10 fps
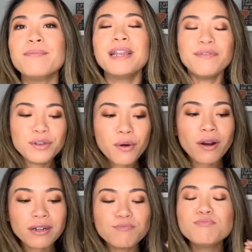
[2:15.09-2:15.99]
But if you
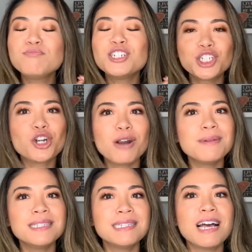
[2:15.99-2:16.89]
are
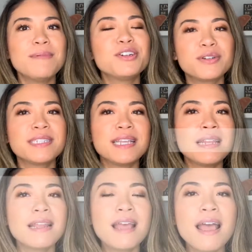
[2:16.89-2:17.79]
determined to tell me, Kristen,
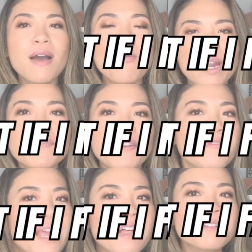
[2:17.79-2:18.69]
what if I
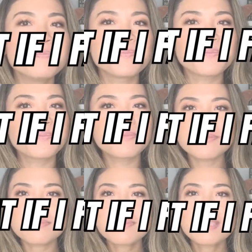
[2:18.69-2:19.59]
fail?
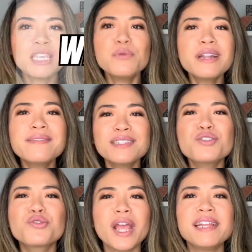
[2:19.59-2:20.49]
You would have still
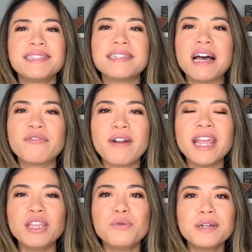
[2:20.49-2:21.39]
created stuff,
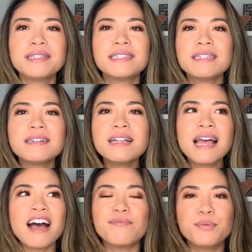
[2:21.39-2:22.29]
right? You would still
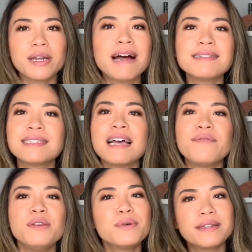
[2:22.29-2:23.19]
have put out stuff.
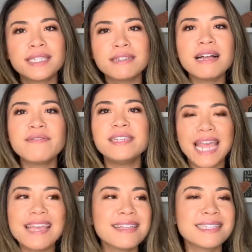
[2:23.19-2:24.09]
You would have still have
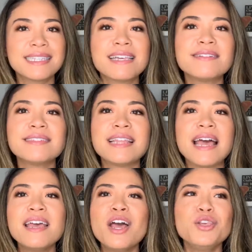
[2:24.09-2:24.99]
gained the skills
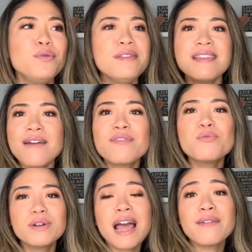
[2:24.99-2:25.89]
that you never
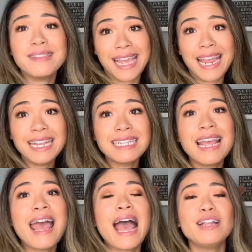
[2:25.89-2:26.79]
would have gained
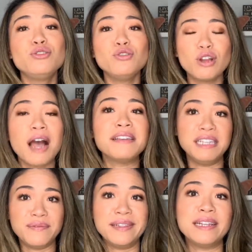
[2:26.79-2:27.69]
had you not
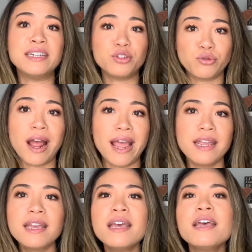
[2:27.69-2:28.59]
given it a try.
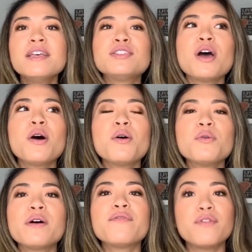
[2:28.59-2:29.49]

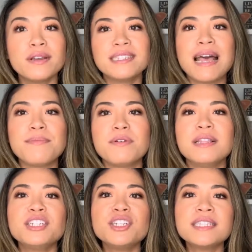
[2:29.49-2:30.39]
So for example,
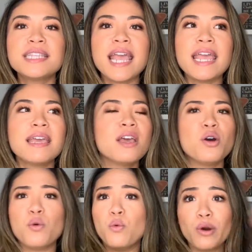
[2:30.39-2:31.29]
let's just say
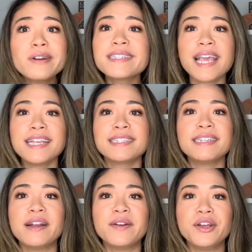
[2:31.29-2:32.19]
worst case
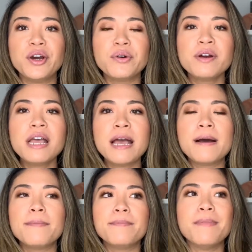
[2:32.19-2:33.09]
scenario,
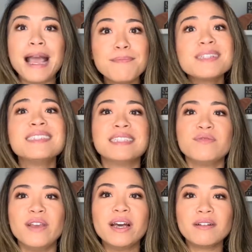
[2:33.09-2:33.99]
my business
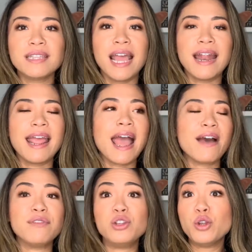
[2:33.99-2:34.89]
failed and I
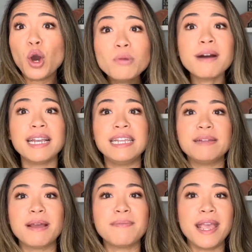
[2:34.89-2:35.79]
have no money in
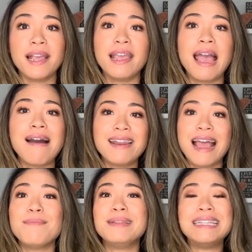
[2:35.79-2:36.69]
my bank account and
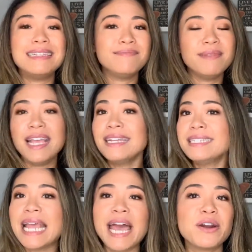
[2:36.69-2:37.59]
I'm in
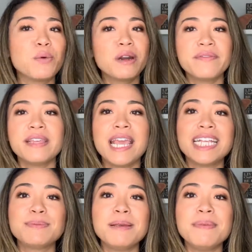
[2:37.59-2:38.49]
debt or whatever the
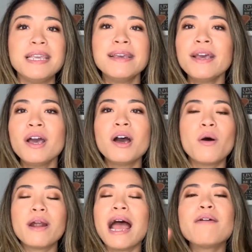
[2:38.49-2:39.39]
case may be,
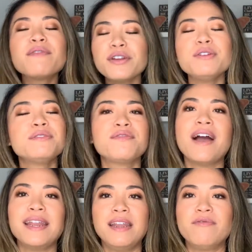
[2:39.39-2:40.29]
or however you
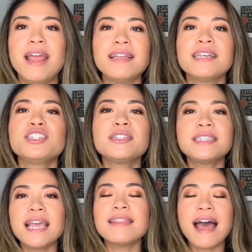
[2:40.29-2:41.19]
define it, right? Let's just
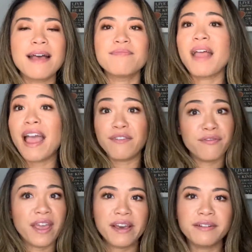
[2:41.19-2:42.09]
say that I
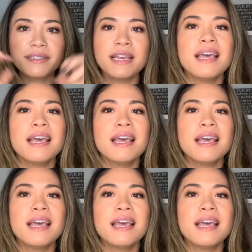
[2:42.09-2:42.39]
failed.